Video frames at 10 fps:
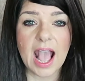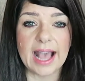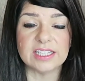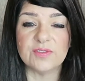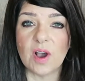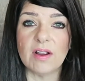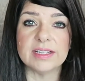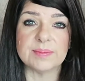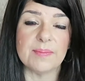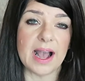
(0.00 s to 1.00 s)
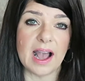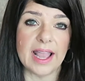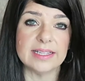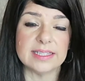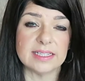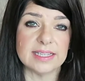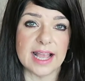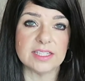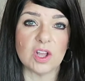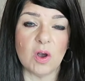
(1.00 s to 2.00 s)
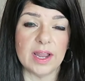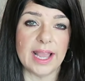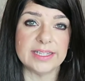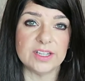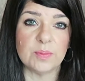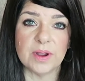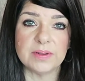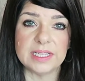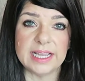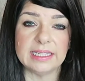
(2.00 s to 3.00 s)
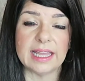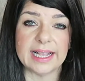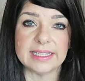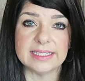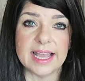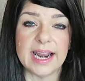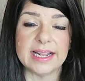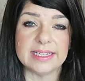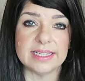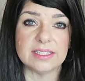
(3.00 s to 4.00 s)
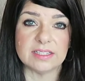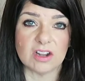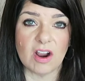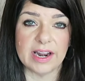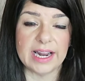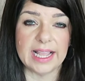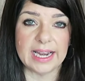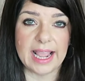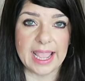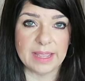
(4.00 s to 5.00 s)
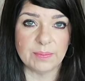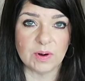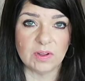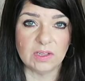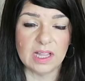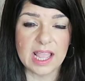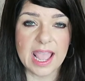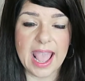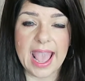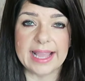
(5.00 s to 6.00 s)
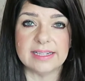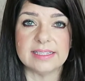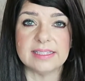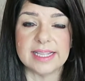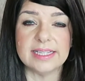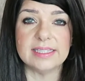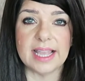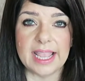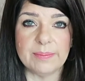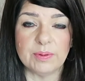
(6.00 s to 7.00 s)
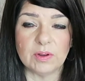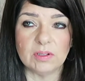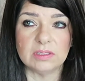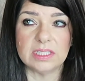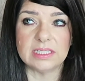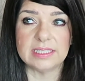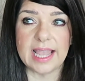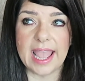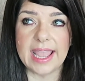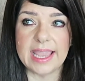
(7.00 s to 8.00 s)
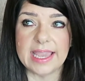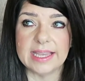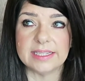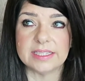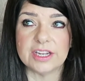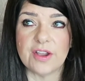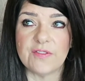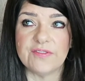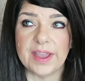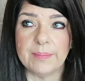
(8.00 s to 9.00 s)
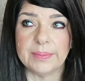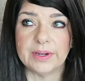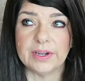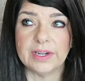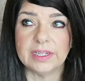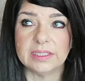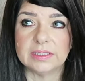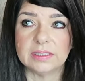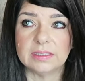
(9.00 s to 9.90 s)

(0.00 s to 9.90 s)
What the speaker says: As far as my success on Ideal Protein, like I said, I did start it in April, and since April, today is November